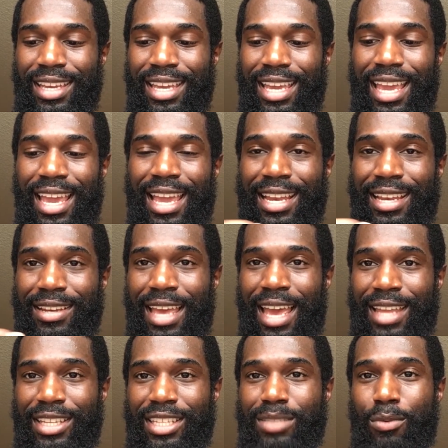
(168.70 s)
And
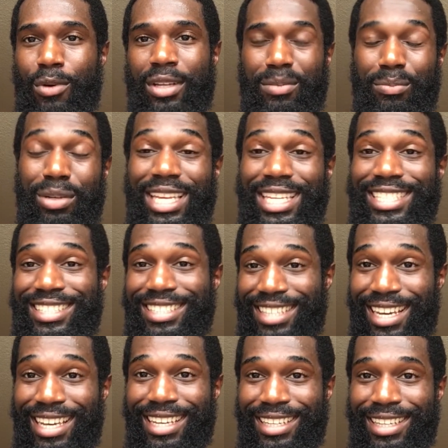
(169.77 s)
at this point, the play is
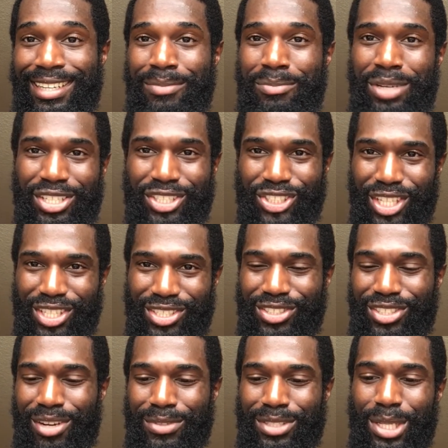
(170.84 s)
done because Justin
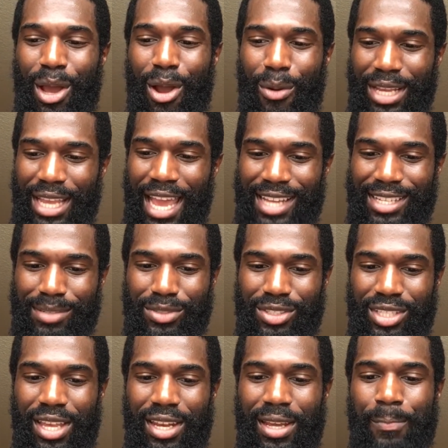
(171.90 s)
Jefferson already has him
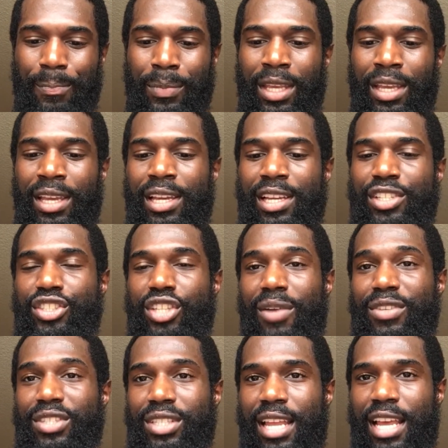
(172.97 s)
set up.
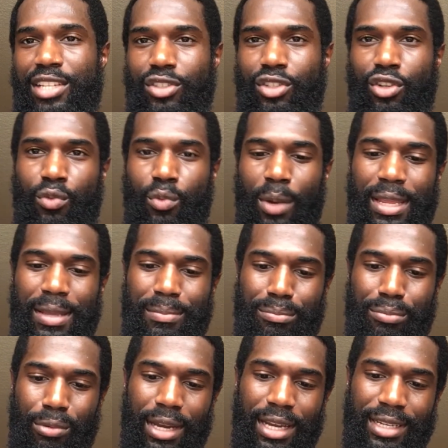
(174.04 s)
Jefferson has a great
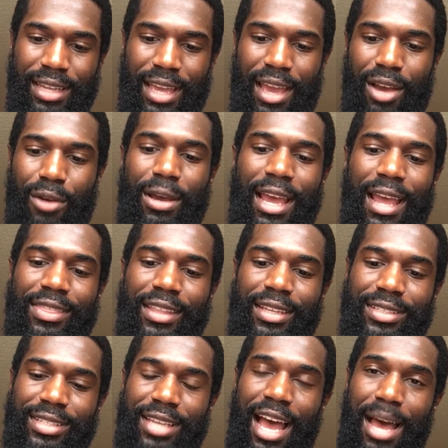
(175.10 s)
breakdown at the
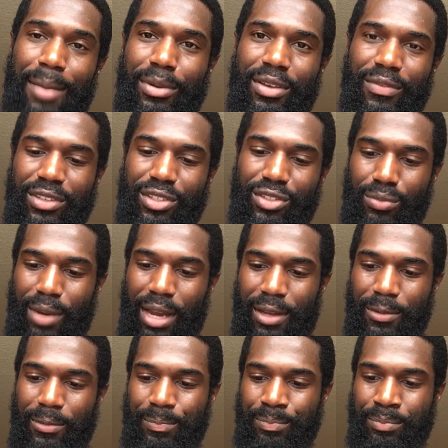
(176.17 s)
top of this
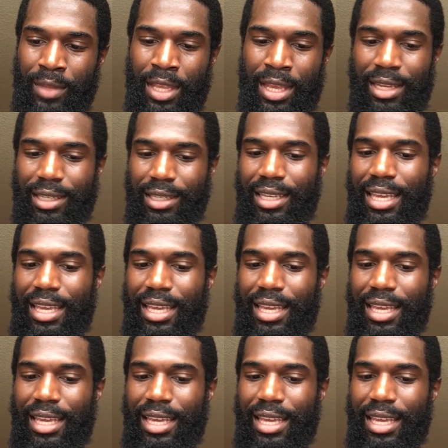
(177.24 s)
route. Look